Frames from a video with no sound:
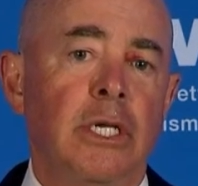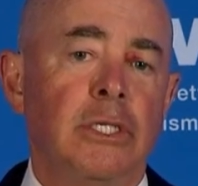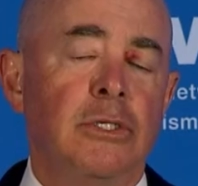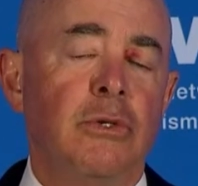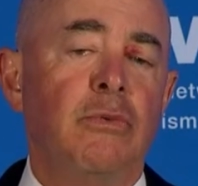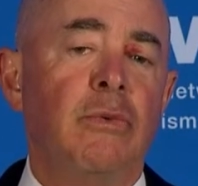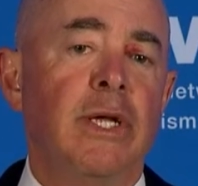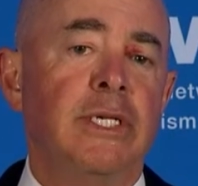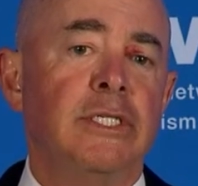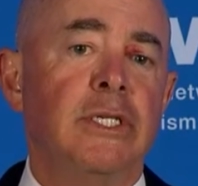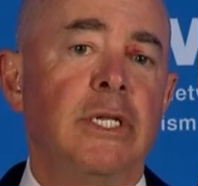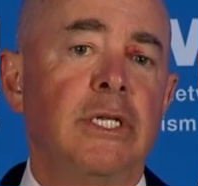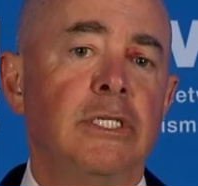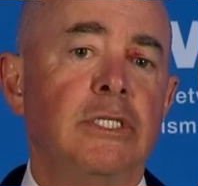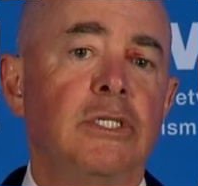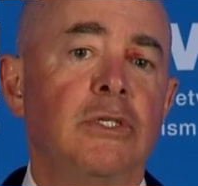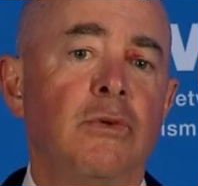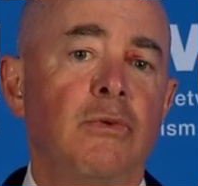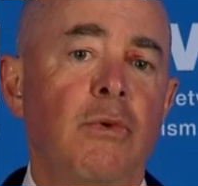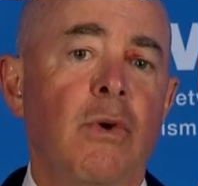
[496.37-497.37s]
to
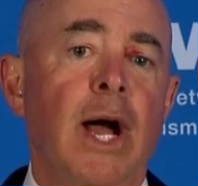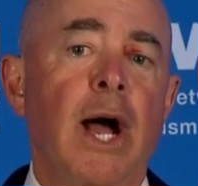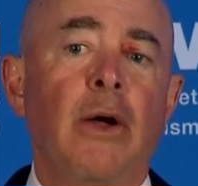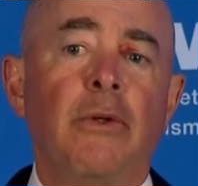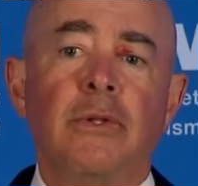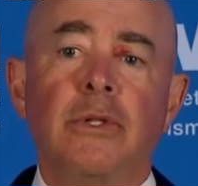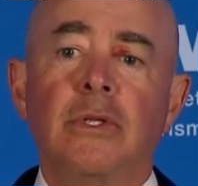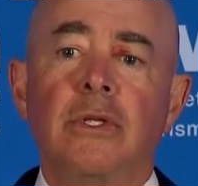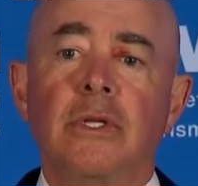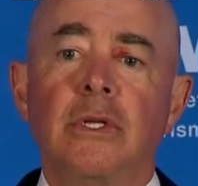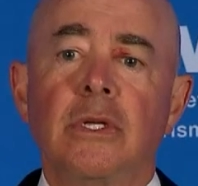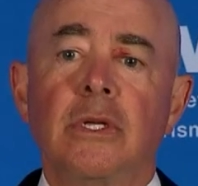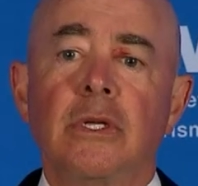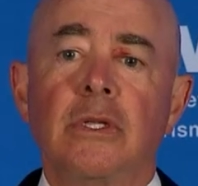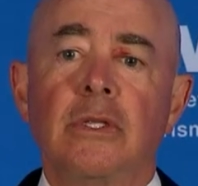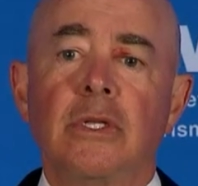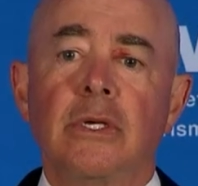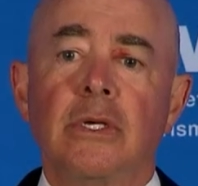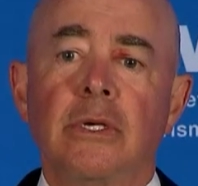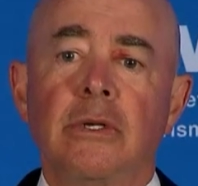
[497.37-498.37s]
residents throughout
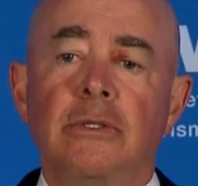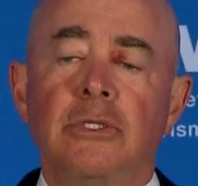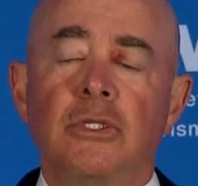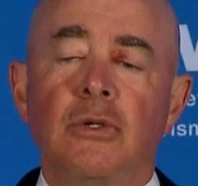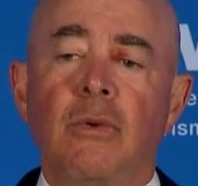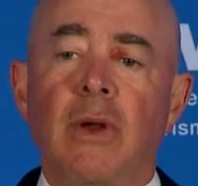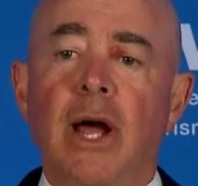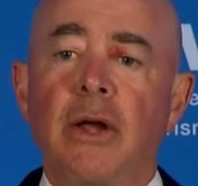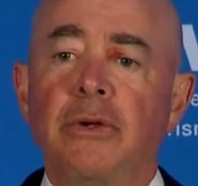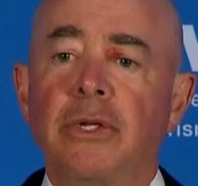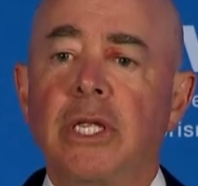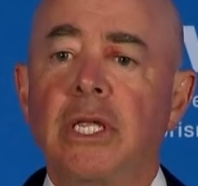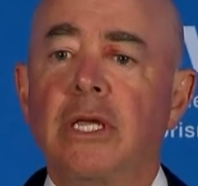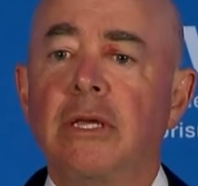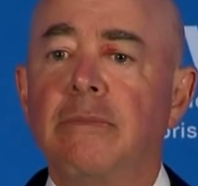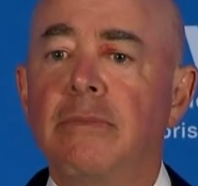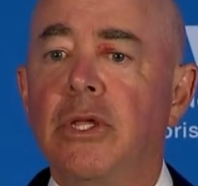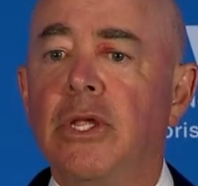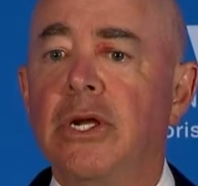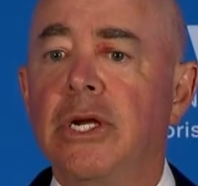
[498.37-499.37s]
the surrounding
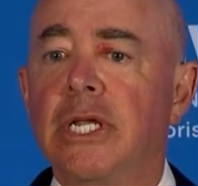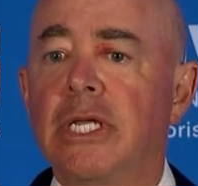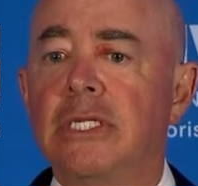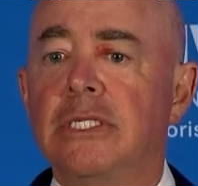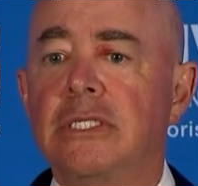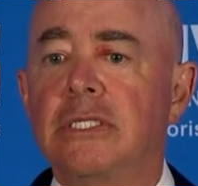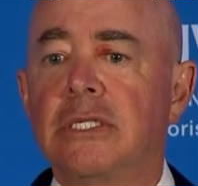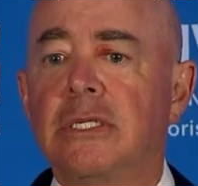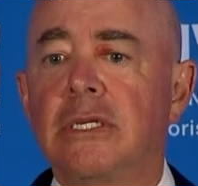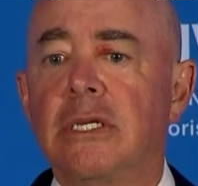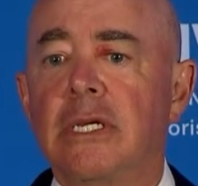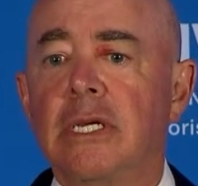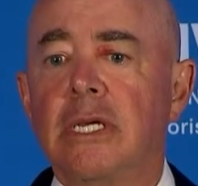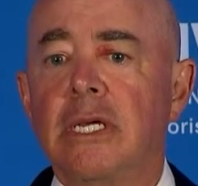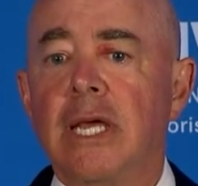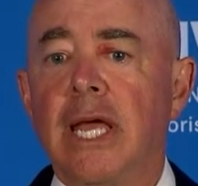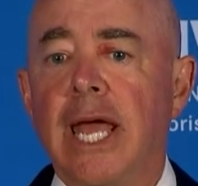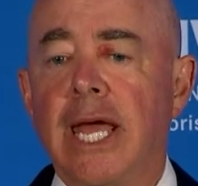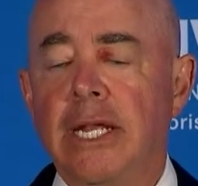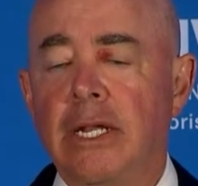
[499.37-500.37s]
communities,
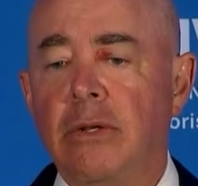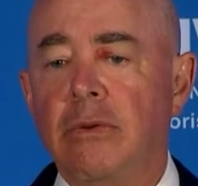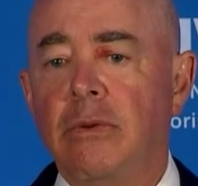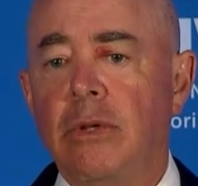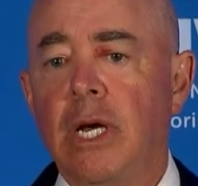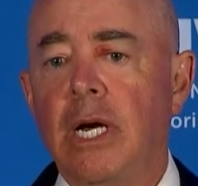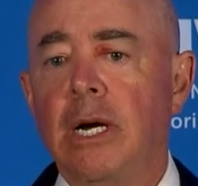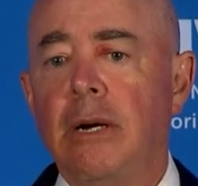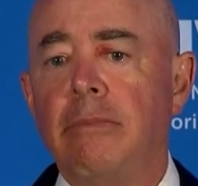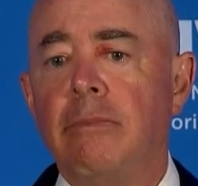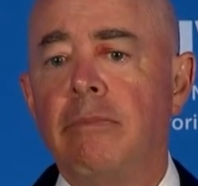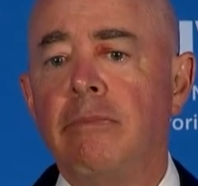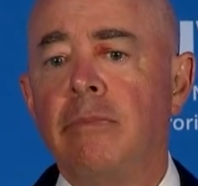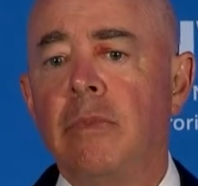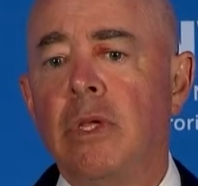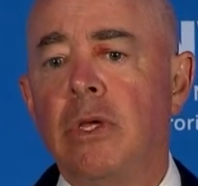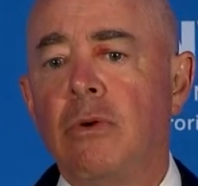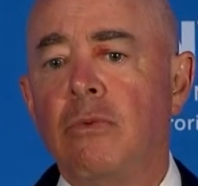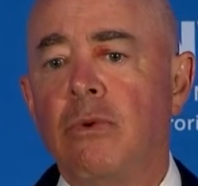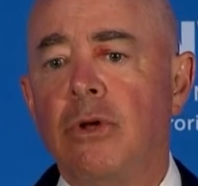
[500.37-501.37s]
and it
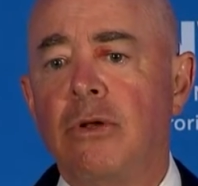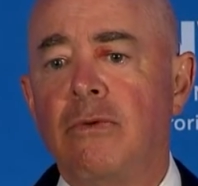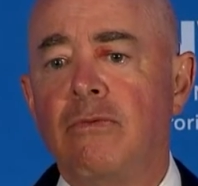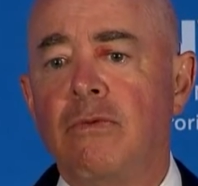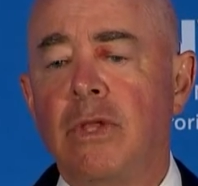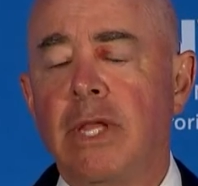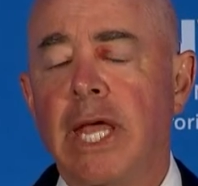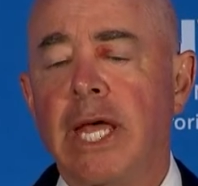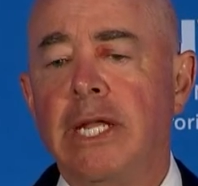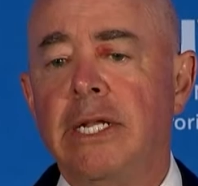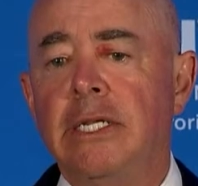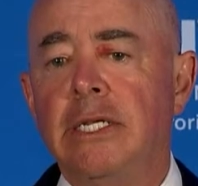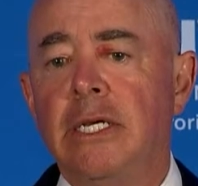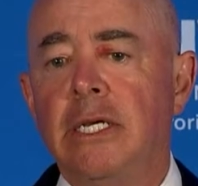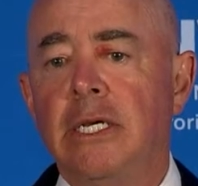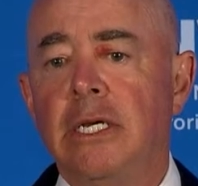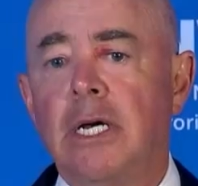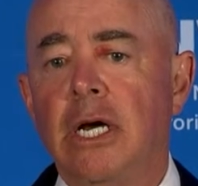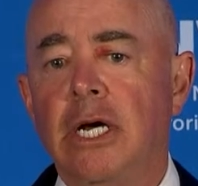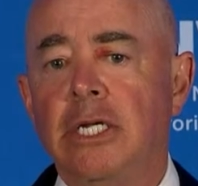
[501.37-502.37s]
would have led
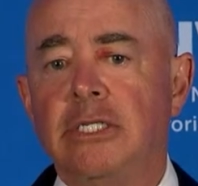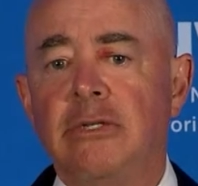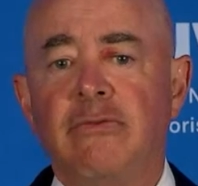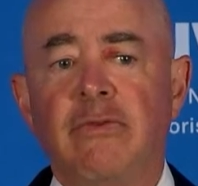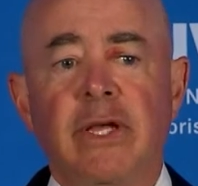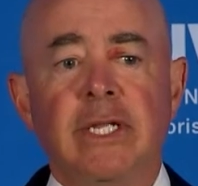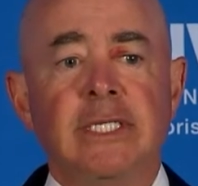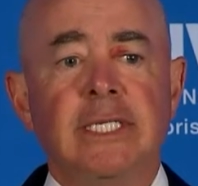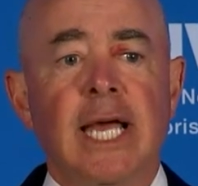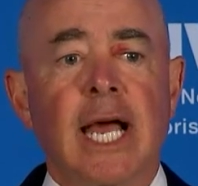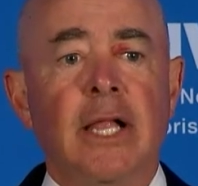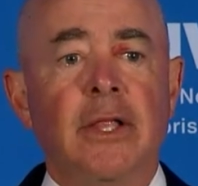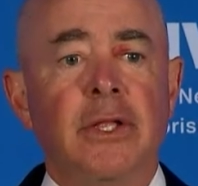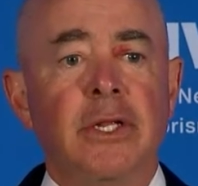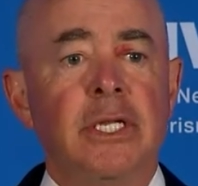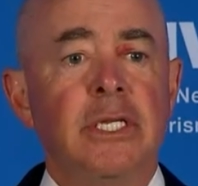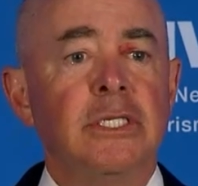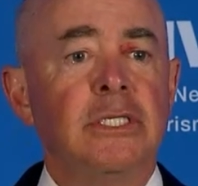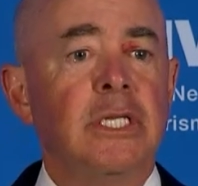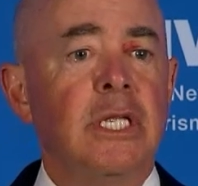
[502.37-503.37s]
to
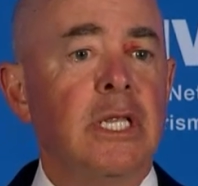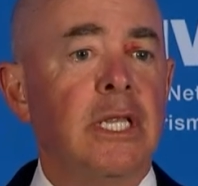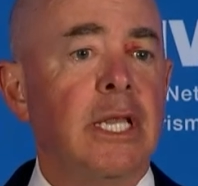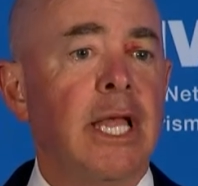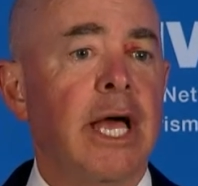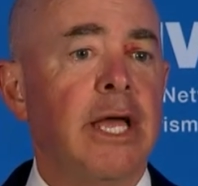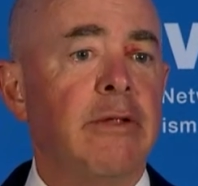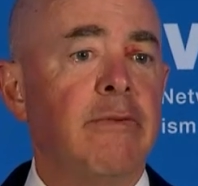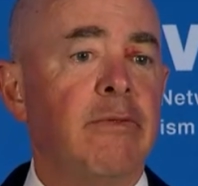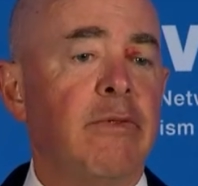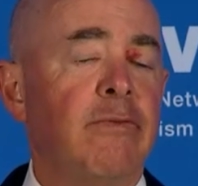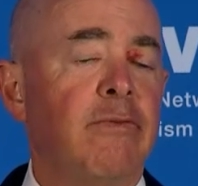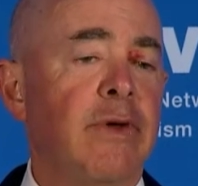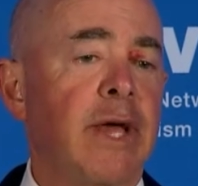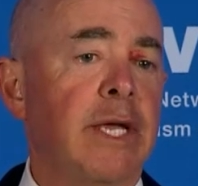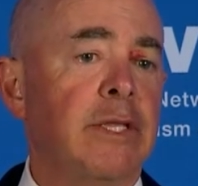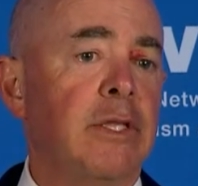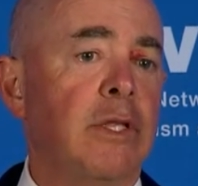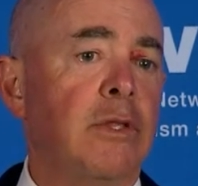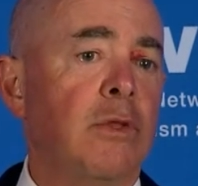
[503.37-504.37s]
fatalities in light of the
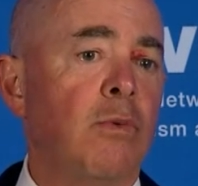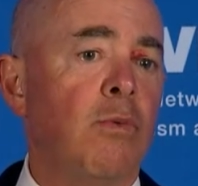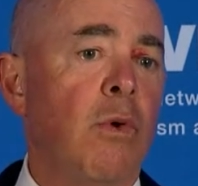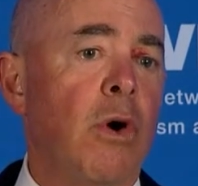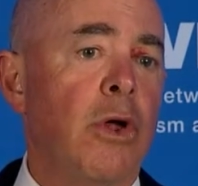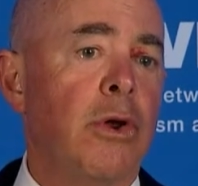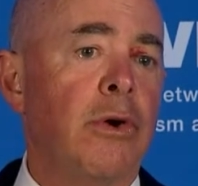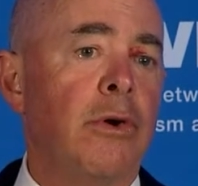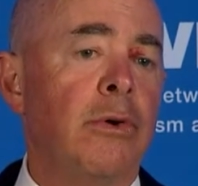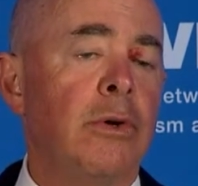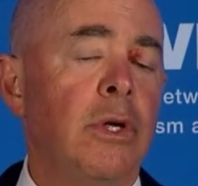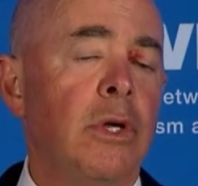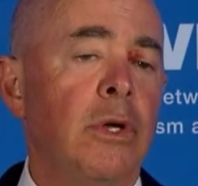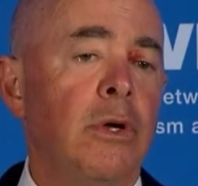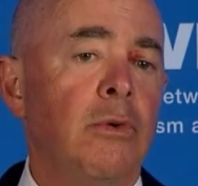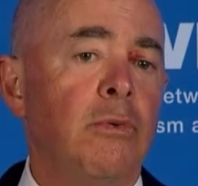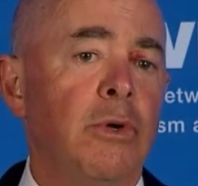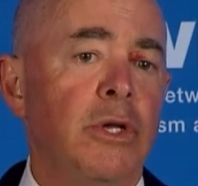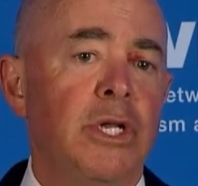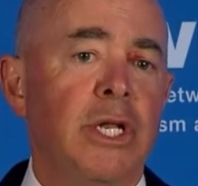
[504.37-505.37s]
fact that the water
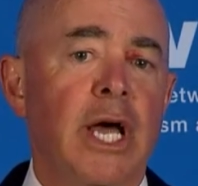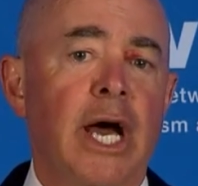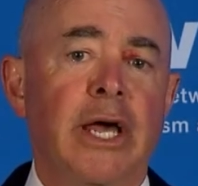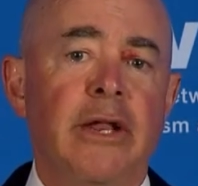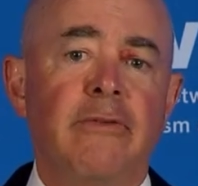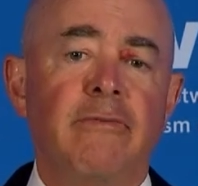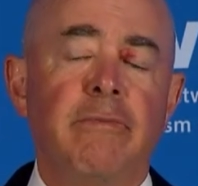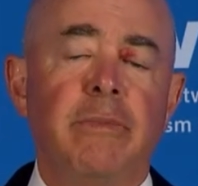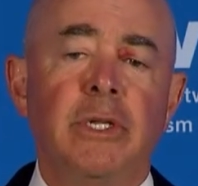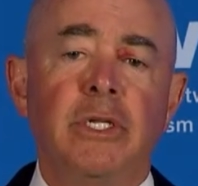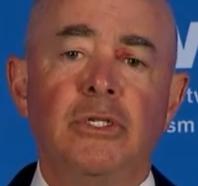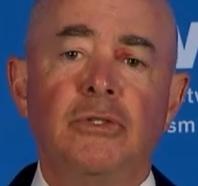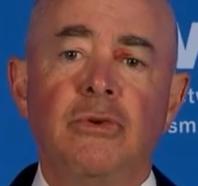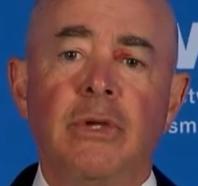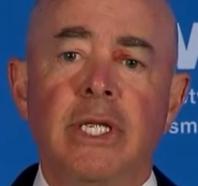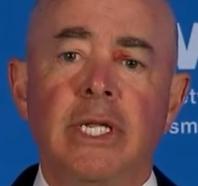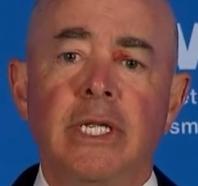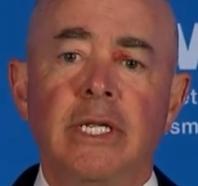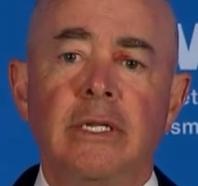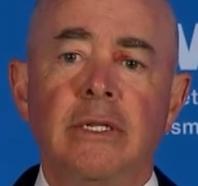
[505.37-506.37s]
would not have been
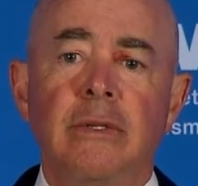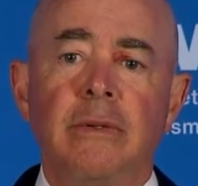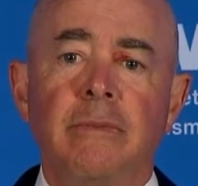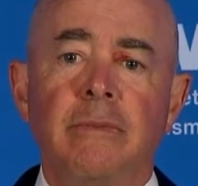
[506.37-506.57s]
treated.